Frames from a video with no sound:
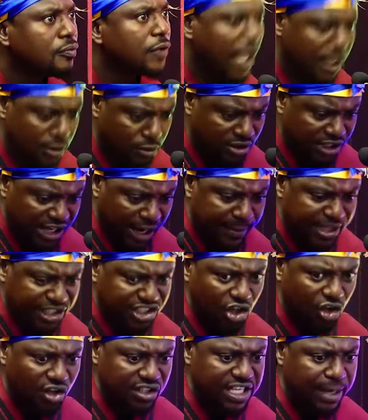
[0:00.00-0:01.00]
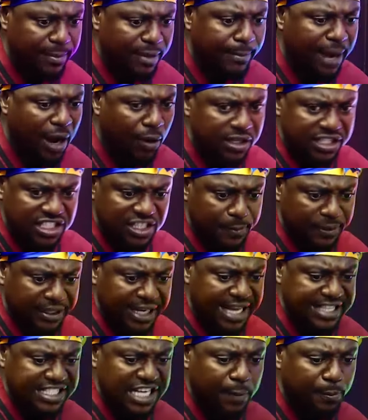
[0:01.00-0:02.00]
And utina me chose and mema typical
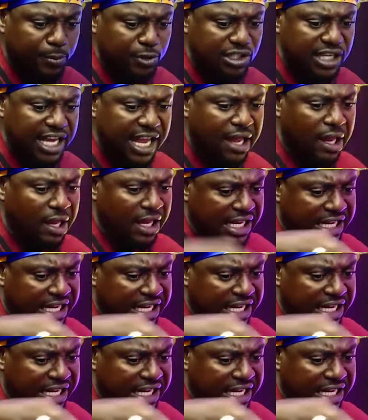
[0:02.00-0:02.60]
example say,